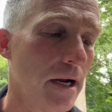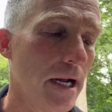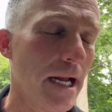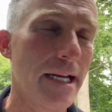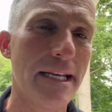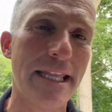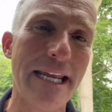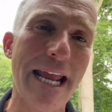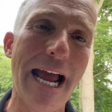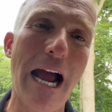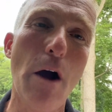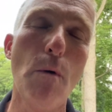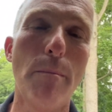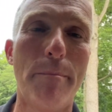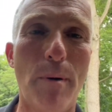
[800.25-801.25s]
And the
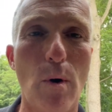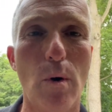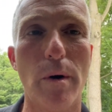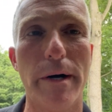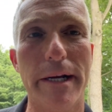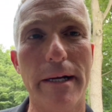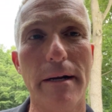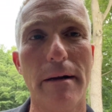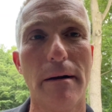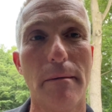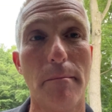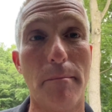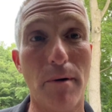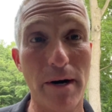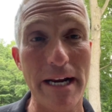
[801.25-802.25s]
outpouring
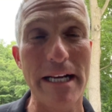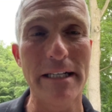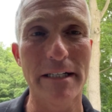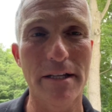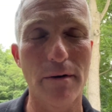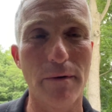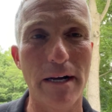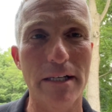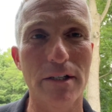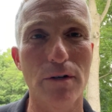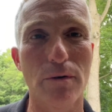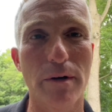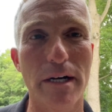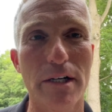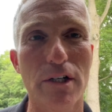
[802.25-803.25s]
brings the
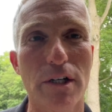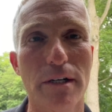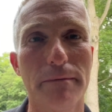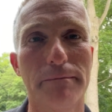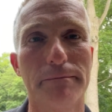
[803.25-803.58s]
restoration.